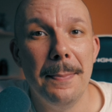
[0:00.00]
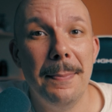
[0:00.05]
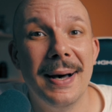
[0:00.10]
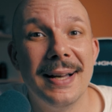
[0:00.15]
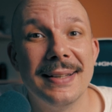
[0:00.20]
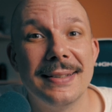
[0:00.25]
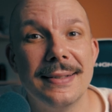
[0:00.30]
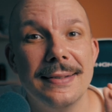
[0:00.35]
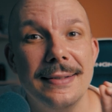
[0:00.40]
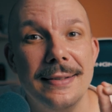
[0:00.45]

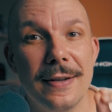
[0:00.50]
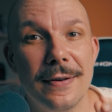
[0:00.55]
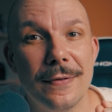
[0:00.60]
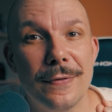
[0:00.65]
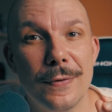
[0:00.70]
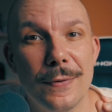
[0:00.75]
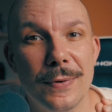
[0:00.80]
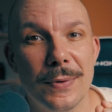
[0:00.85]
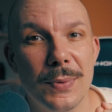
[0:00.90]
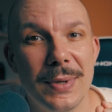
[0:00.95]
But
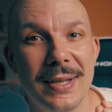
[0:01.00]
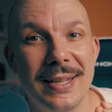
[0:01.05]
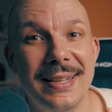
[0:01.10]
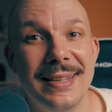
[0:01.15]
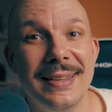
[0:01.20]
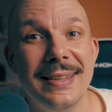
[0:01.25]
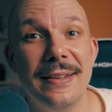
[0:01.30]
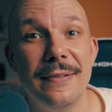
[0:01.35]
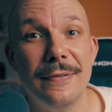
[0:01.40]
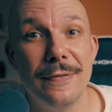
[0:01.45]
therefore,
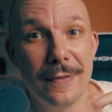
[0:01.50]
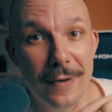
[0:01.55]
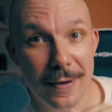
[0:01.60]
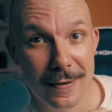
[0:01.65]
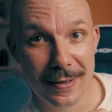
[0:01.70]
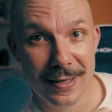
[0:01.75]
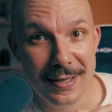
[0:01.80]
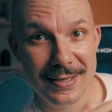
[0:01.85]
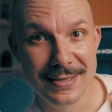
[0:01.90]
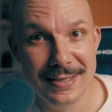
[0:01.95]
in the
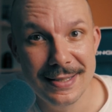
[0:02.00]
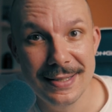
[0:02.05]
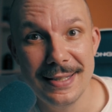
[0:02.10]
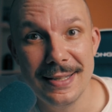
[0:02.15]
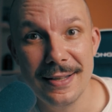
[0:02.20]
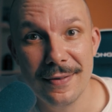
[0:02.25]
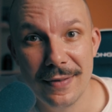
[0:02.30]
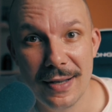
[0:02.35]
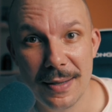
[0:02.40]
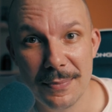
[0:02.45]
Vargas, in the
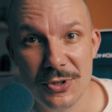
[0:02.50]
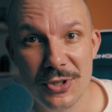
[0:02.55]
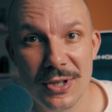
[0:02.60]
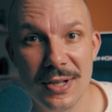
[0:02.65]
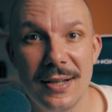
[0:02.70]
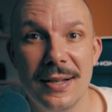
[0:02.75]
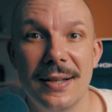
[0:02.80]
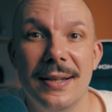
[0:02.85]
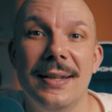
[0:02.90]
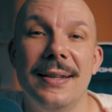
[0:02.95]

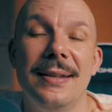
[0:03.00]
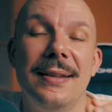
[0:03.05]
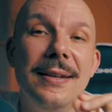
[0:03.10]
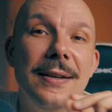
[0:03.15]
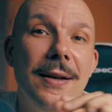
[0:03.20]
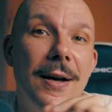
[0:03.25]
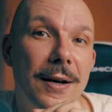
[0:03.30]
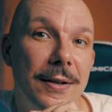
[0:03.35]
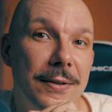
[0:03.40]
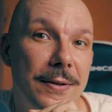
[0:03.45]
Navamsha, in
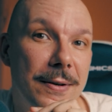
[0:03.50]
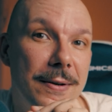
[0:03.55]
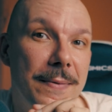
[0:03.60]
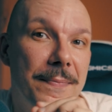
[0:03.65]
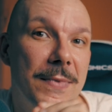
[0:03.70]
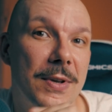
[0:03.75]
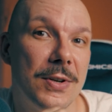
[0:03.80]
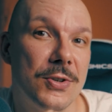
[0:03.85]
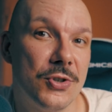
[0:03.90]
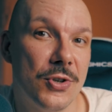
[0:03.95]
the other
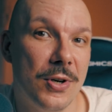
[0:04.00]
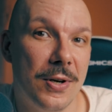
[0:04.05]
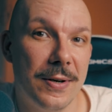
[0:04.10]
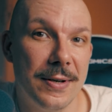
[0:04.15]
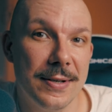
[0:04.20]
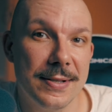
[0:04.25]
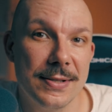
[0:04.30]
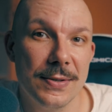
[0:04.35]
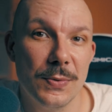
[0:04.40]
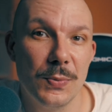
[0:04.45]

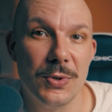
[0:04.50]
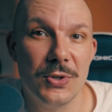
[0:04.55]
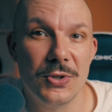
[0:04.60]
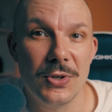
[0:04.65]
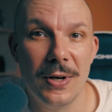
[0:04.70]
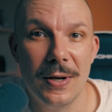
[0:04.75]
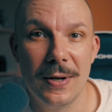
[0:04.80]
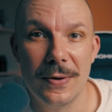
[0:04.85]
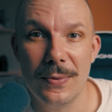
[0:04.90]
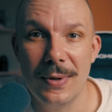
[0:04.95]
charts which
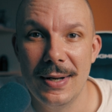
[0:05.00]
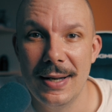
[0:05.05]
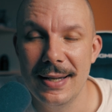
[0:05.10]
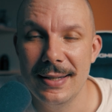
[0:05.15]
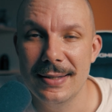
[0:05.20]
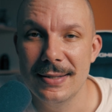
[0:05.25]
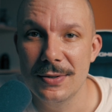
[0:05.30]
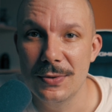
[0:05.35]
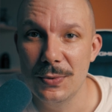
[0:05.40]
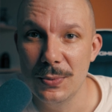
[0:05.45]
are
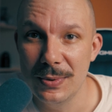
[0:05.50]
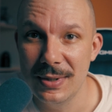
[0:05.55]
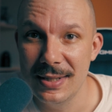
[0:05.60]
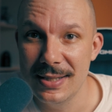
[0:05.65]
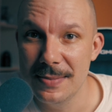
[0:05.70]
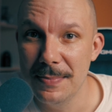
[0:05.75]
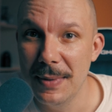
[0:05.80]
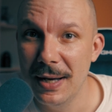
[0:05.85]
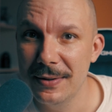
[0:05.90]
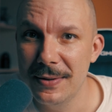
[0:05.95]
related to
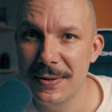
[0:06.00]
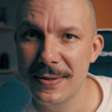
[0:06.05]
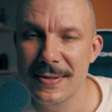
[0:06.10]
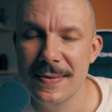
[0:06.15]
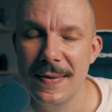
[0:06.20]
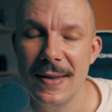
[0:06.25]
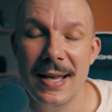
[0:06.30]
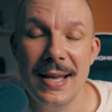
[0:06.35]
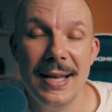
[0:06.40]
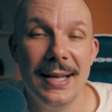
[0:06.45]
these mothers,
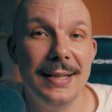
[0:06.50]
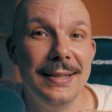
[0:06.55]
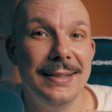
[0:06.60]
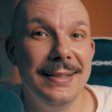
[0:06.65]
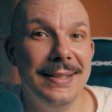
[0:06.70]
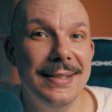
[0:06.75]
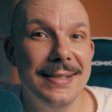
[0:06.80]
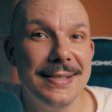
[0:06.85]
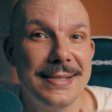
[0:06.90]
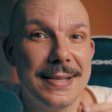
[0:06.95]

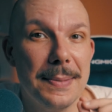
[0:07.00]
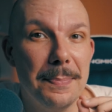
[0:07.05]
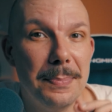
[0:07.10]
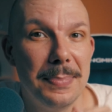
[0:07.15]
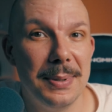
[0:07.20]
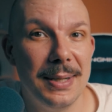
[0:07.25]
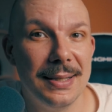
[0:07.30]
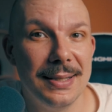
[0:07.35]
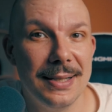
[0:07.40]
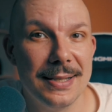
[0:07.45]
these
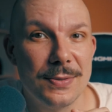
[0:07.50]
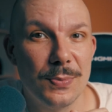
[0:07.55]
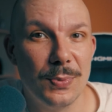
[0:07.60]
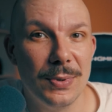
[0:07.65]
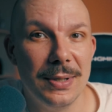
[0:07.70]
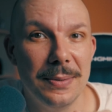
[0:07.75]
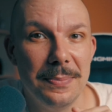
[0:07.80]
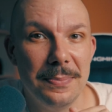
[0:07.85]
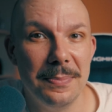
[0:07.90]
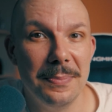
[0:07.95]
planets
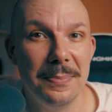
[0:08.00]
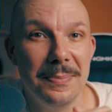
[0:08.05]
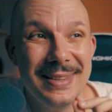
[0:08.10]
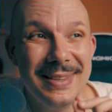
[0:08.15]
will